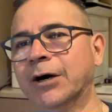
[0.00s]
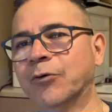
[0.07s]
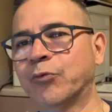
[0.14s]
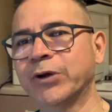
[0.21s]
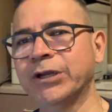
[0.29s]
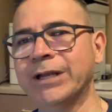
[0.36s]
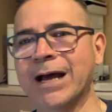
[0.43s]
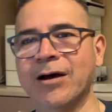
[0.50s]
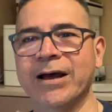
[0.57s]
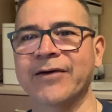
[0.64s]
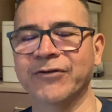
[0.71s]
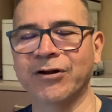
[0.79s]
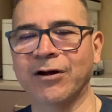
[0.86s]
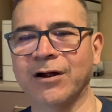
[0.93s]
We now
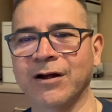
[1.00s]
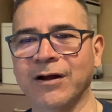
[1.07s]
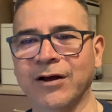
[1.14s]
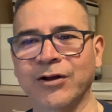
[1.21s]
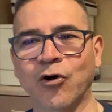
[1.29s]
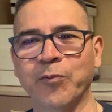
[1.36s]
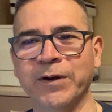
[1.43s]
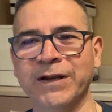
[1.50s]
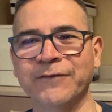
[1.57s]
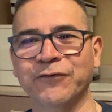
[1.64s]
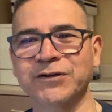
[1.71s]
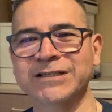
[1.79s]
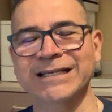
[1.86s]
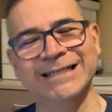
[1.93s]
have an opening
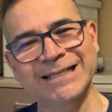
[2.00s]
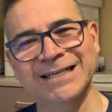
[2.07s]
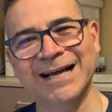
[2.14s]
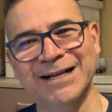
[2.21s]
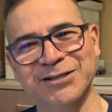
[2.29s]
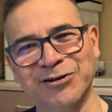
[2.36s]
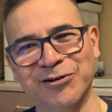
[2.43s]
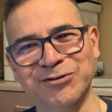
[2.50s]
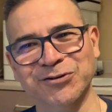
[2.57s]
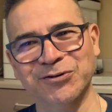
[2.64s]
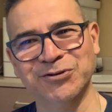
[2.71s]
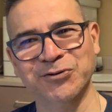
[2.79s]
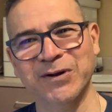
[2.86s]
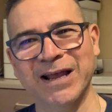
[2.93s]
for CT nights also.
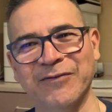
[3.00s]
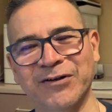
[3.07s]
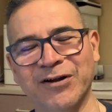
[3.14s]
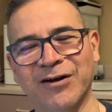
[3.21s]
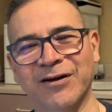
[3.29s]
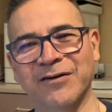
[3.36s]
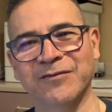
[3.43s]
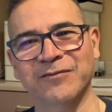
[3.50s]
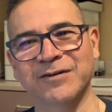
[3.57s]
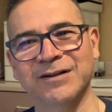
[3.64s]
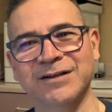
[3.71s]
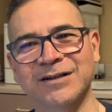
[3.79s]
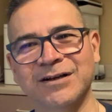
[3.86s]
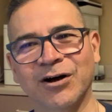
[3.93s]
So we have an
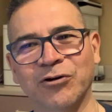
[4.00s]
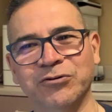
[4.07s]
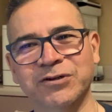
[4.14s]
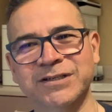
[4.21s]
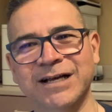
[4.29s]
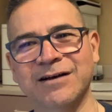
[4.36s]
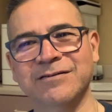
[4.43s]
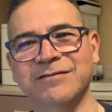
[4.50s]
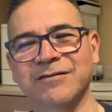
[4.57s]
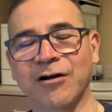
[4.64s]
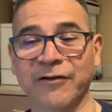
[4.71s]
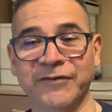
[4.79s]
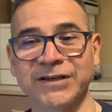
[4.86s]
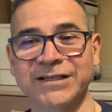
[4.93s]
ultrasound
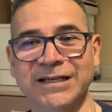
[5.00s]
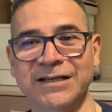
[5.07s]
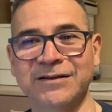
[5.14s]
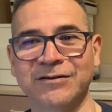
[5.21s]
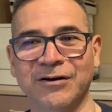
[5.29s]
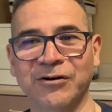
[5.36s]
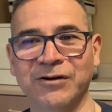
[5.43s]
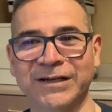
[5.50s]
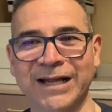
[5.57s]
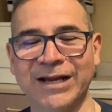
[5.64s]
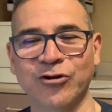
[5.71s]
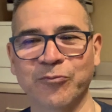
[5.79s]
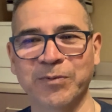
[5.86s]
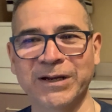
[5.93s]
RVT
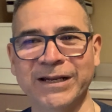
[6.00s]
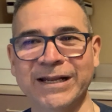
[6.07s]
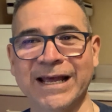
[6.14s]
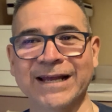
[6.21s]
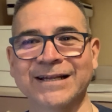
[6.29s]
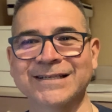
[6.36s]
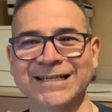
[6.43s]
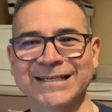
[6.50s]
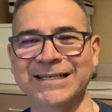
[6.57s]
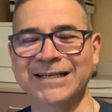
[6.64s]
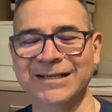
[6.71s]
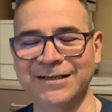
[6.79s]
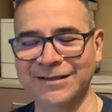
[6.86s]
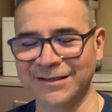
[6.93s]
night opening and a
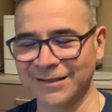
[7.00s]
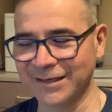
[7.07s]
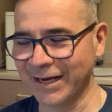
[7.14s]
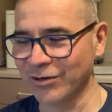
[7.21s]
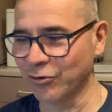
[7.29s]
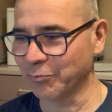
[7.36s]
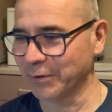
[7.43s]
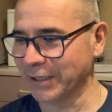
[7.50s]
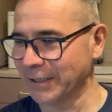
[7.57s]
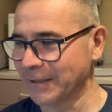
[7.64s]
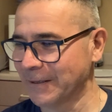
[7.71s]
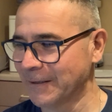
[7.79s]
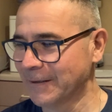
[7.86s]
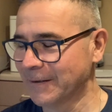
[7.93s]
CT night opening.
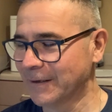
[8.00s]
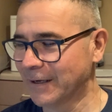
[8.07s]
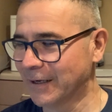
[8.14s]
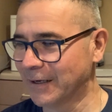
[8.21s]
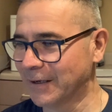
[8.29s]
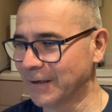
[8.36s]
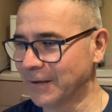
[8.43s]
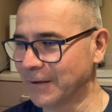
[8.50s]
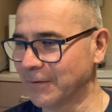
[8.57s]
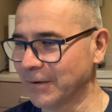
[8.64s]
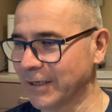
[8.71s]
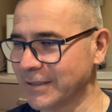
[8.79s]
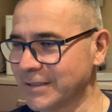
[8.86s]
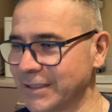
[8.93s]

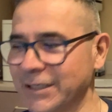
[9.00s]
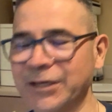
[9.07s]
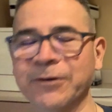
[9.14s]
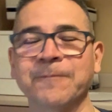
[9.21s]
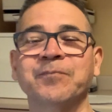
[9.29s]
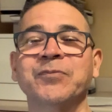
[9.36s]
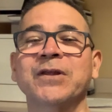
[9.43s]
Let's see here.